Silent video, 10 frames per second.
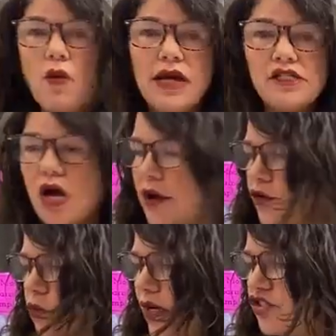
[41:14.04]
you want
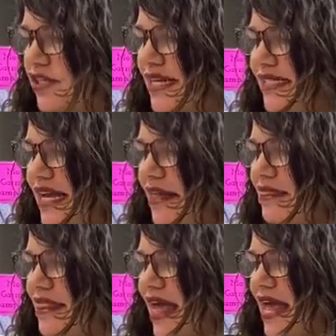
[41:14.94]
on your wish list
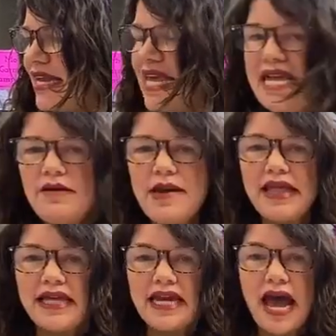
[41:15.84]
and then
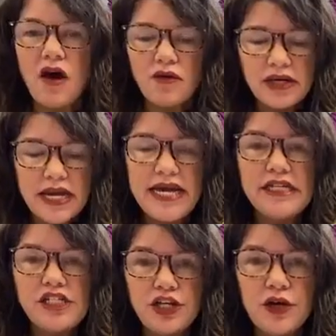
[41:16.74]
email it out
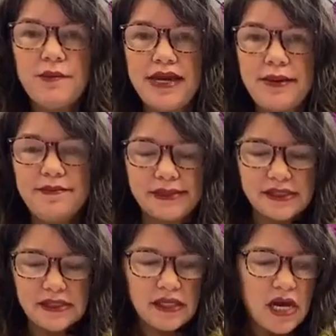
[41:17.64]
to your
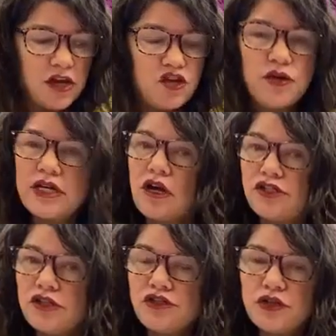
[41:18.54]
peeps. You
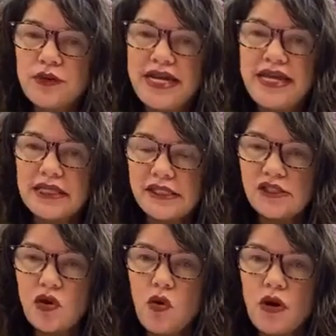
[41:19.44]
can also do it in
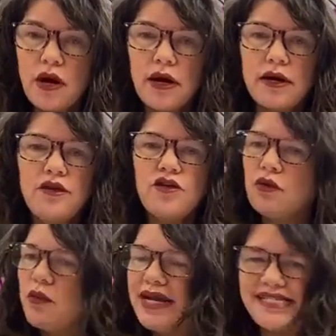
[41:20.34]
the store.
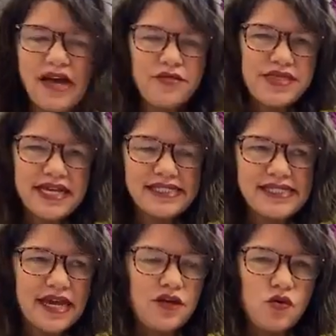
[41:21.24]
You can write down
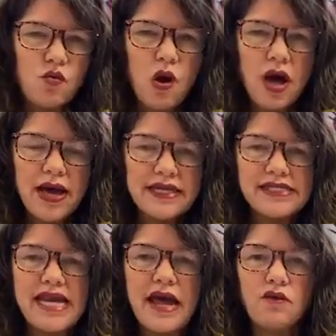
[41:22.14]
things that you
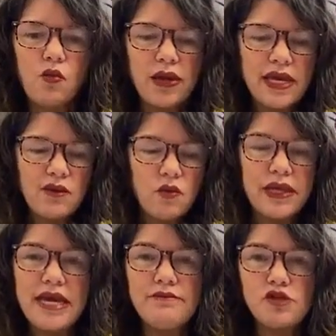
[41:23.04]
want and
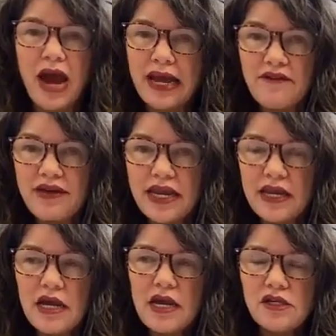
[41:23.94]
we will keep track of
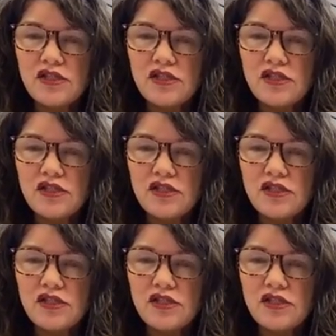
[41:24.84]
it